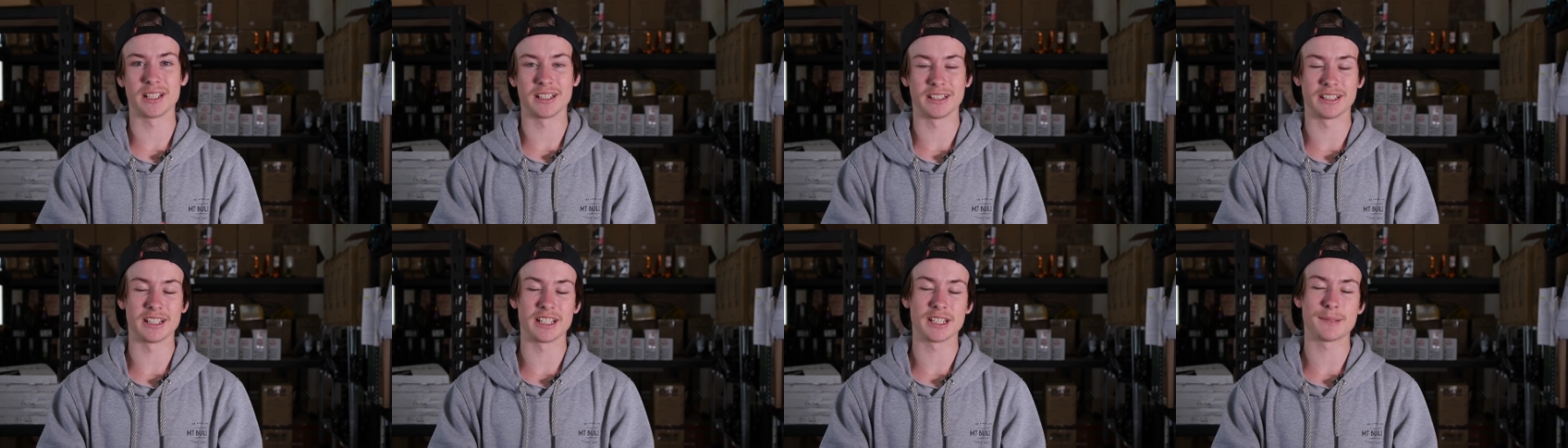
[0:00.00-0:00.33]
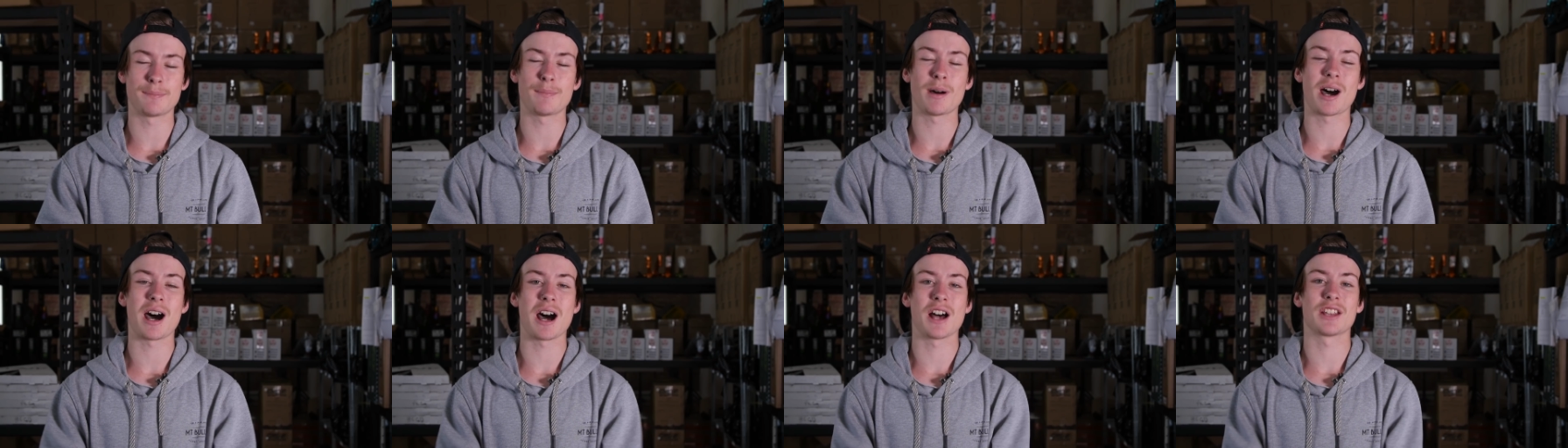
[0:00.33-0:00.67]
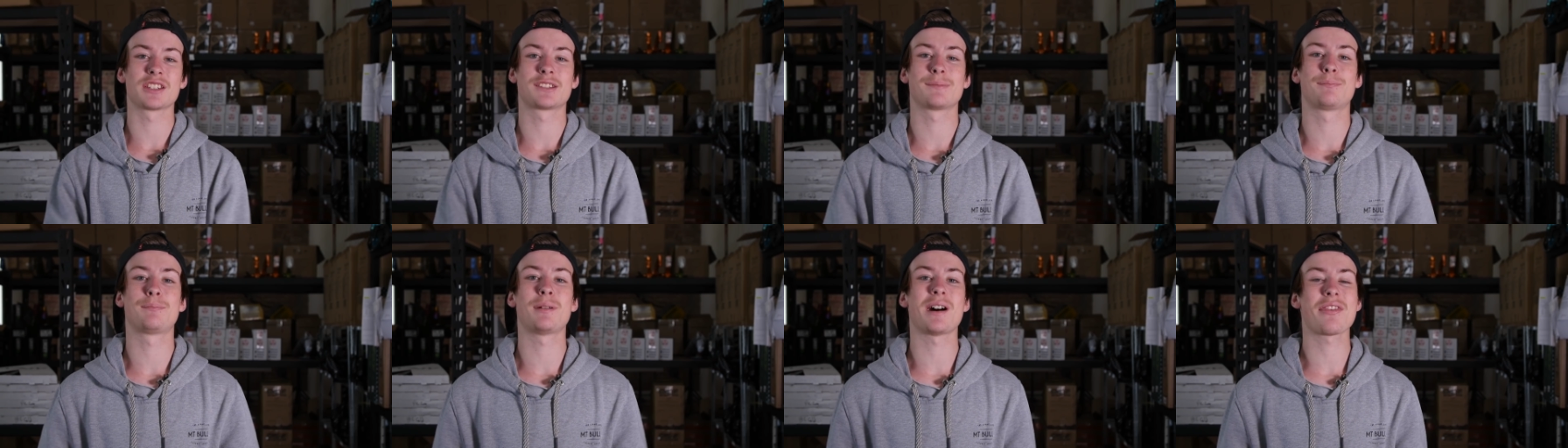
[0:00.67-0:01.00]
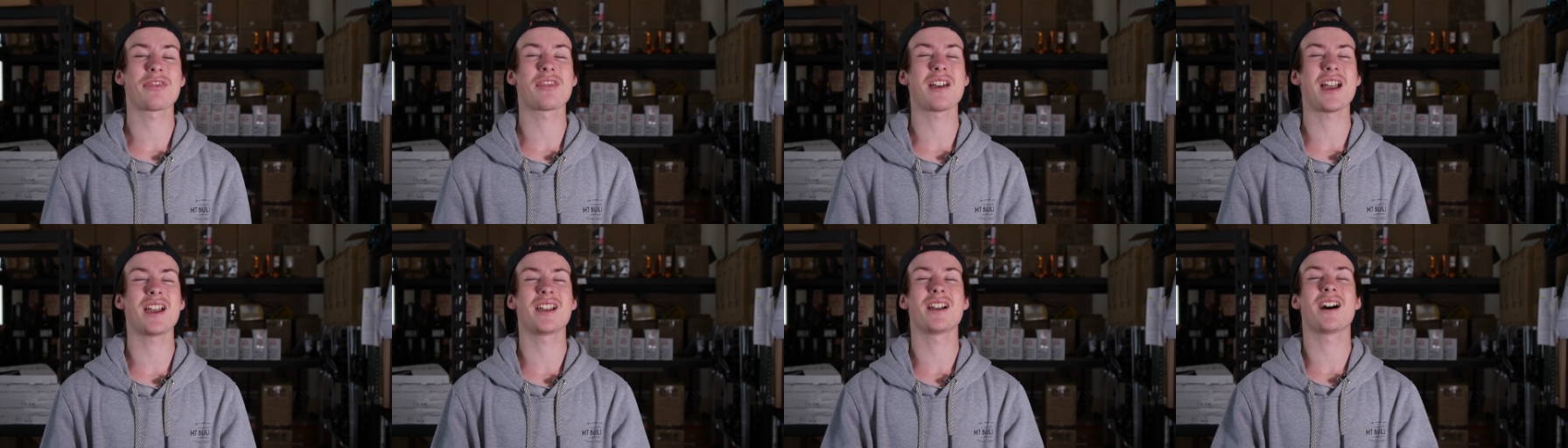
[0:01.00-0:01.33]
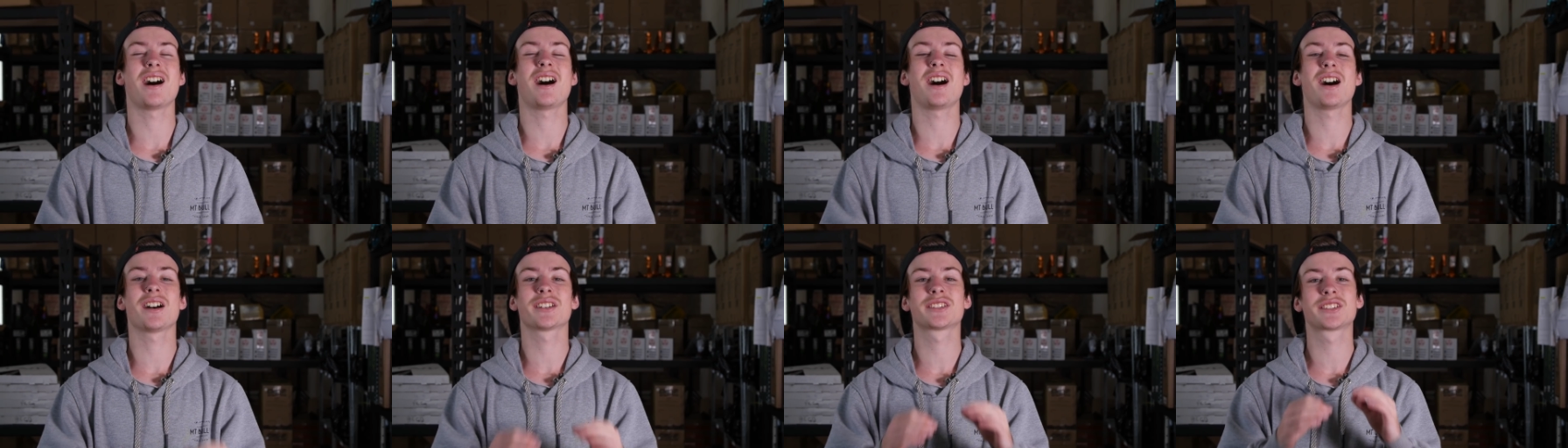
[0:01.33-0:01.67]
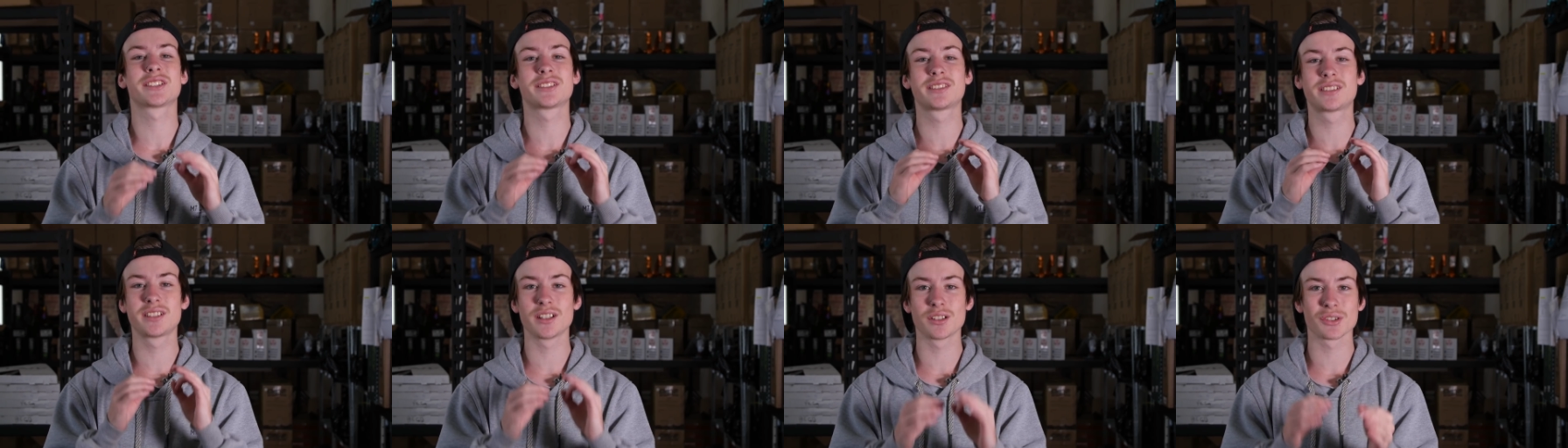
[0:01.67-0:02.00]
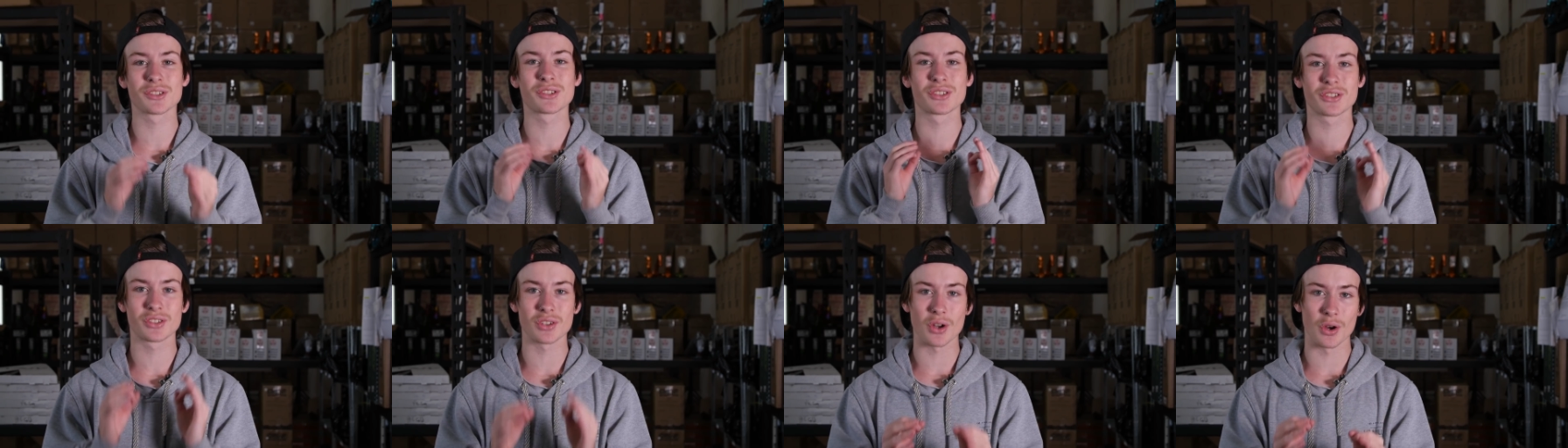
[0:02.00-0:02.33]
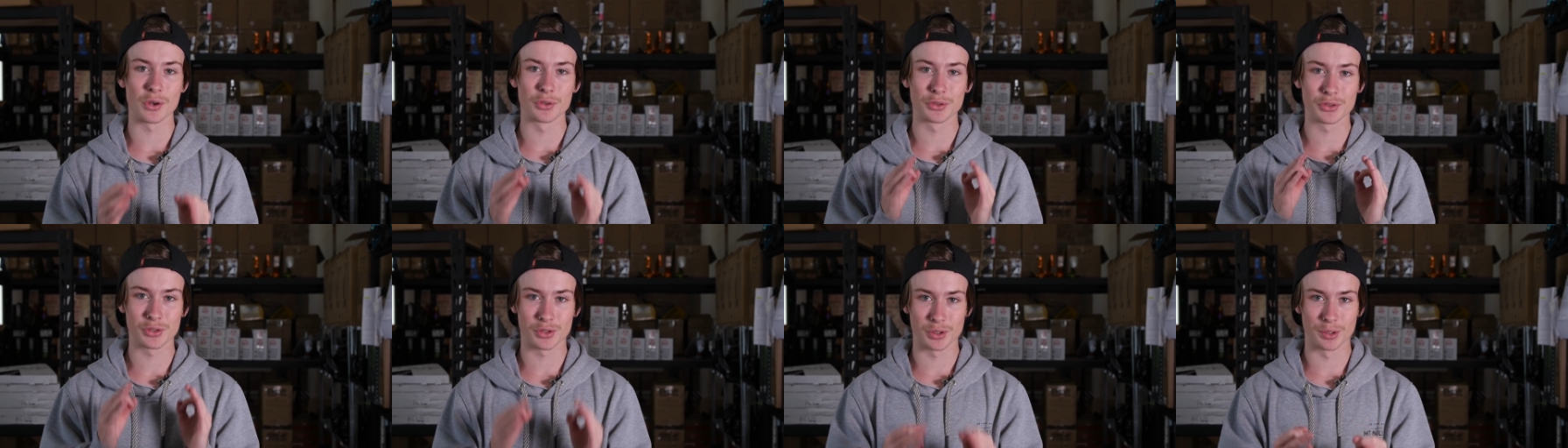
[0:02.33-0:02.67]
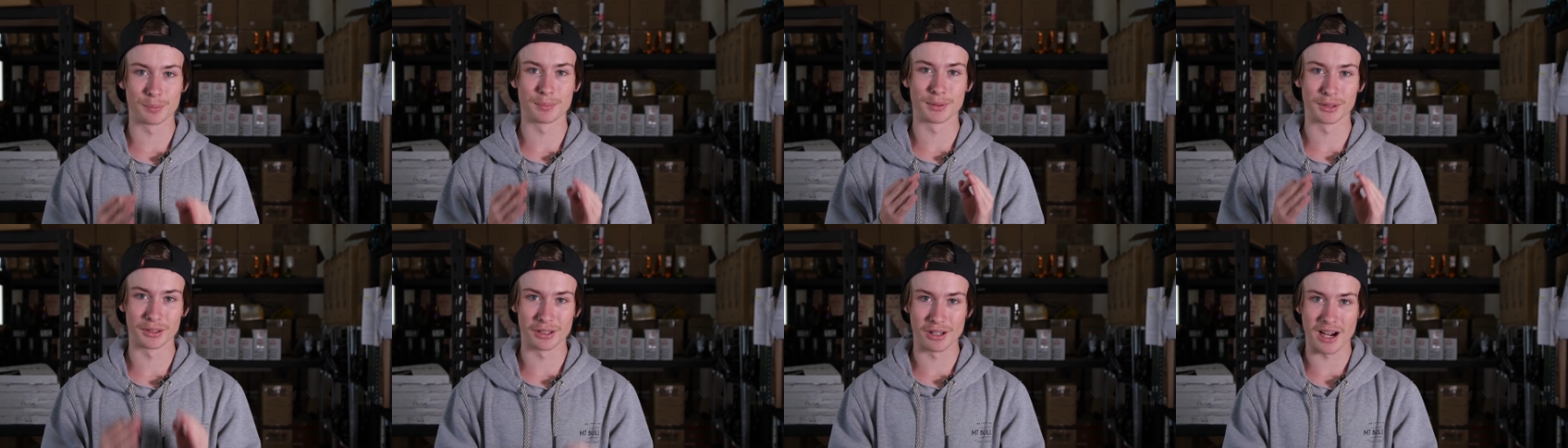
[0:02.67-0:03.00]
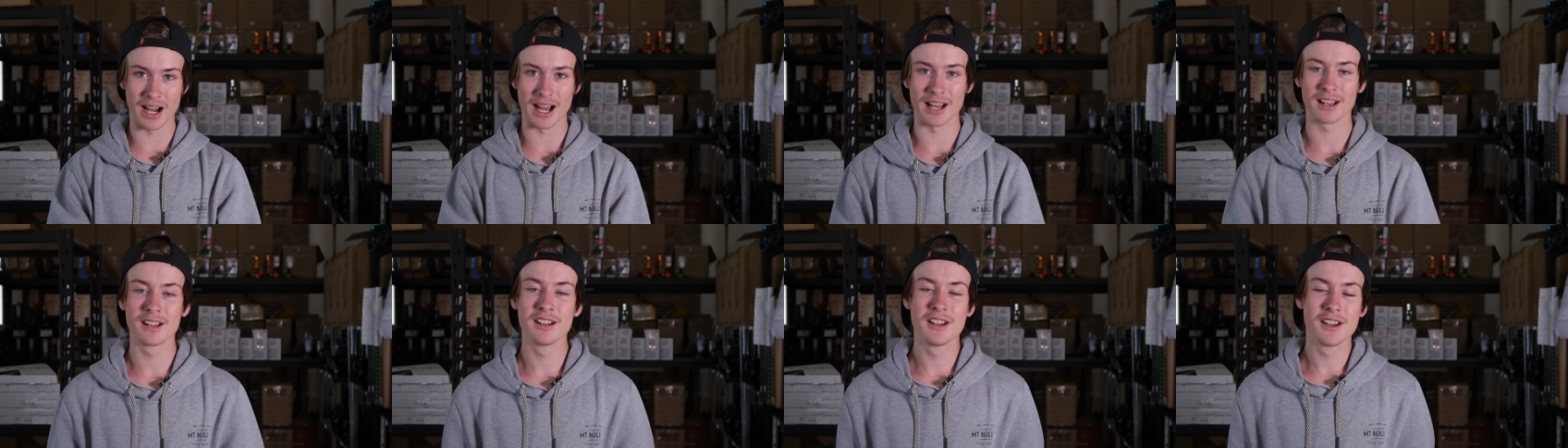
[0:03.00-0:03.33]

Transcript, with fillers: in these bars, but they are still so super light.